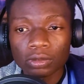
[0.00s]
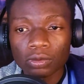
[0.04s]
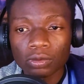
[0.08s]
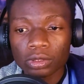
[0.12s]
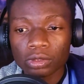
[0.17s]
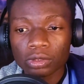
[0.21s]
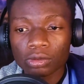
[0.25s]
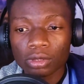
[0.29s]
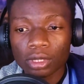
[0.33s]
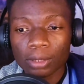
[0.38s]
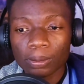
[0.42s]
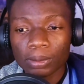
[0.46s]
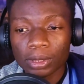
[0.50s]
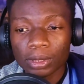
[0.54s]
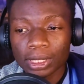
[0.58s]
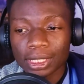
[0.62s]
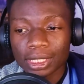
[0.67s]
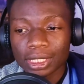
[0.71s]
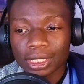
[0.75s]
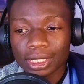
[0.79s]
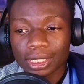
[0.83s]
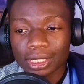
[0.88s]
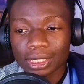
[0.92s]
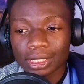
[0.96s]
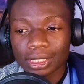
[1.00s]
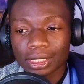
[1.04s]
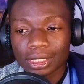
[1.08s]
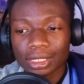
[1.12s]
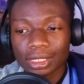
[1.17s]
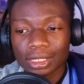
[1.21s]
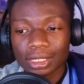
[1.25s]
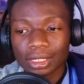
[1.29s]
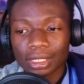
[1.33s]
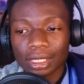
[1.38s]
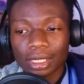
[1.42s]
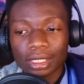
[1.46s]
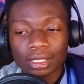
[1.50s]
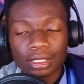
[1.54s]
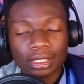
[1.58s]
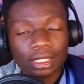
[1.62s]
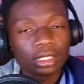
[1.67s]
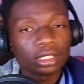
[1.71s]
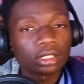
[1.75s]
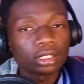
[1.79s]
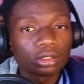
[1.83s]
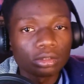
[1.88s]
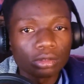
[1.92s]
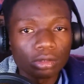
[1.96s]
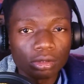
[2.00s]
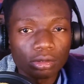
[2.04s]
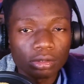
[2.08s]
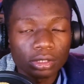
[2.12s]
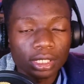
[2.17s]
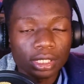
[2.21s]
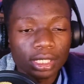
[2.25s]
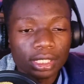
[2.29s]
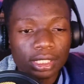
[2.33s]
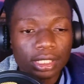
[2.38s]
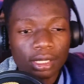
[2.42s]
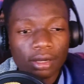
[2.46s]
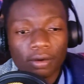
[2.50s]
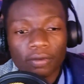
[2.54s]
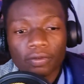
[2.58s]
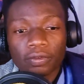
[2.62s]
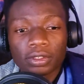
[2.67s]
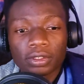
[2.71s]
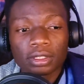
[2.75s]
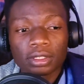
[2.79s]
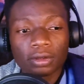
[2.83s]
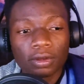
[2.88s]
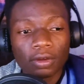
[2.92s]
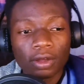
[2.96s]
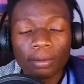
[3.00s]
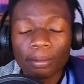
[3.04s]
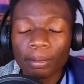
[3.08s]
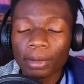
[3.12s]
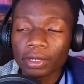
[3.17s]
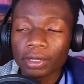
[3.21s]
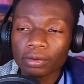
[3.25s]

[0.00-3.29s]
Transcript: she was gonna be starting to lose herself. Her